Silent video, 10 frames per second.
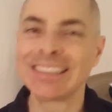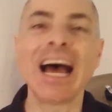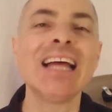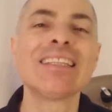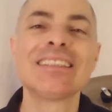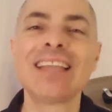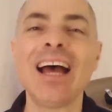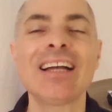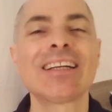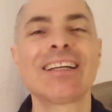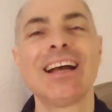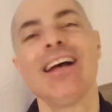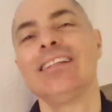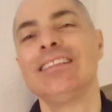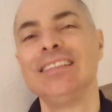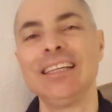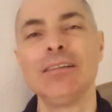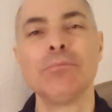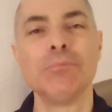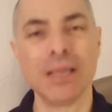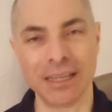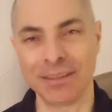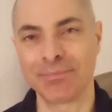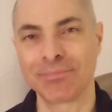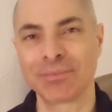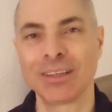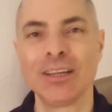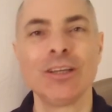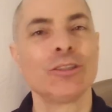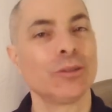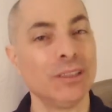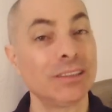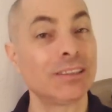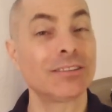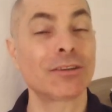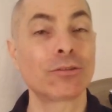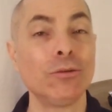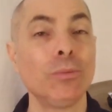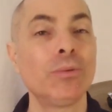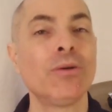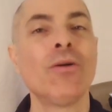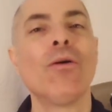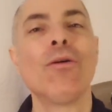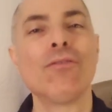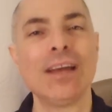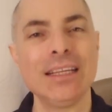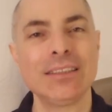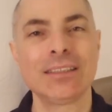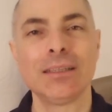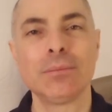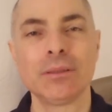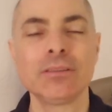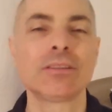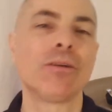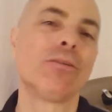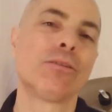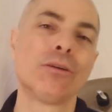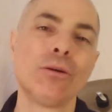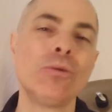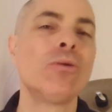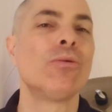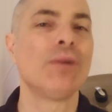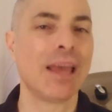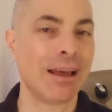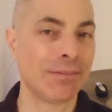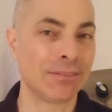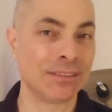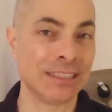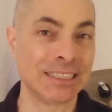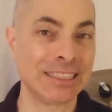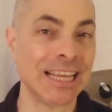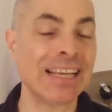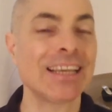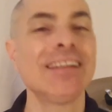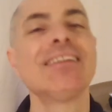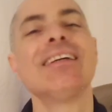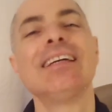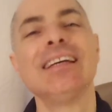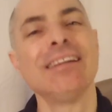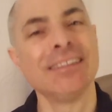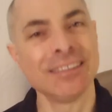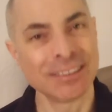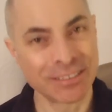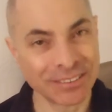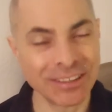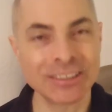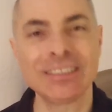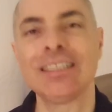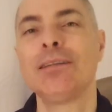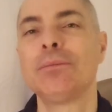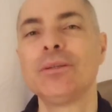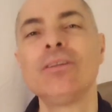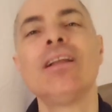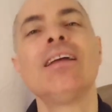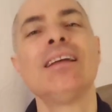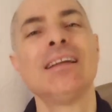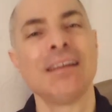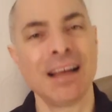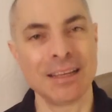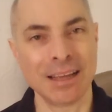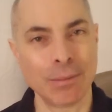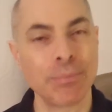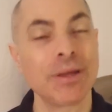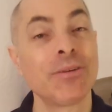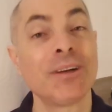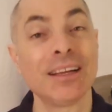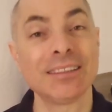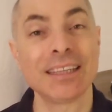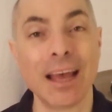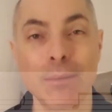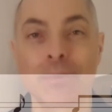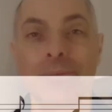taka dimi. So this is a group of 8 syllables, although we have the second and third syllable appear as a gap.